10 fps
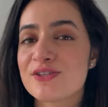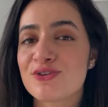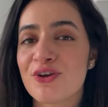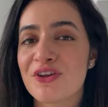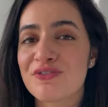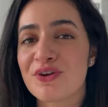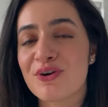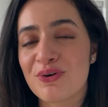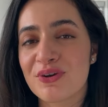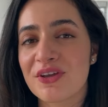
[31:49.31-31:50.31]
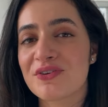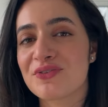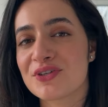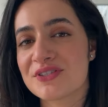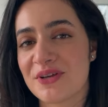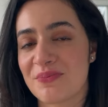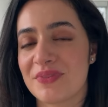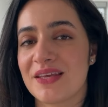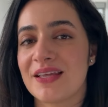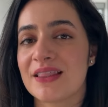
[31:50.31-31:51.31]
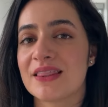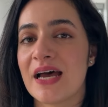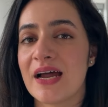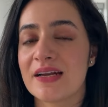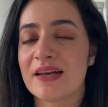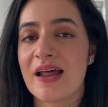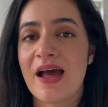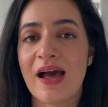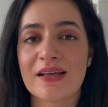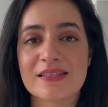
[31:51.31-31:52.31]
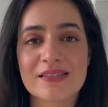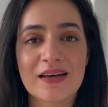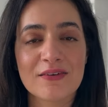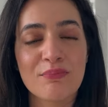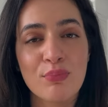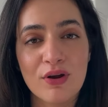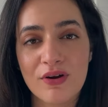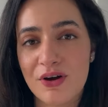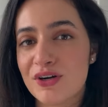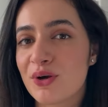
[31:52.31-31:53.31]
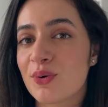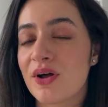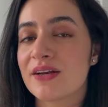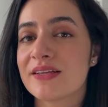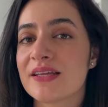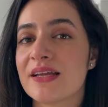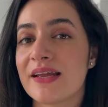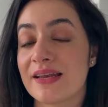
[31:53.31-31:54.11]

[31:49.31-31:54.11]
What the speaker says: So if you're looking for something that has that blurred quality,